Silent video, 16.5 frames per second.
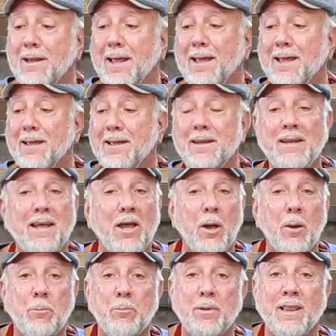Land
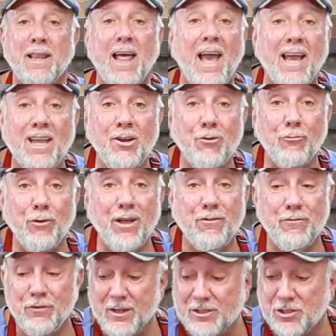blackened
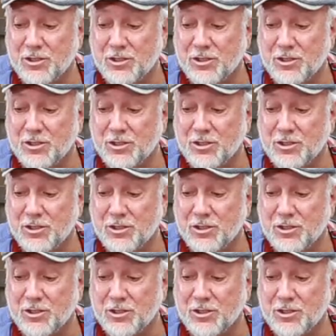redfish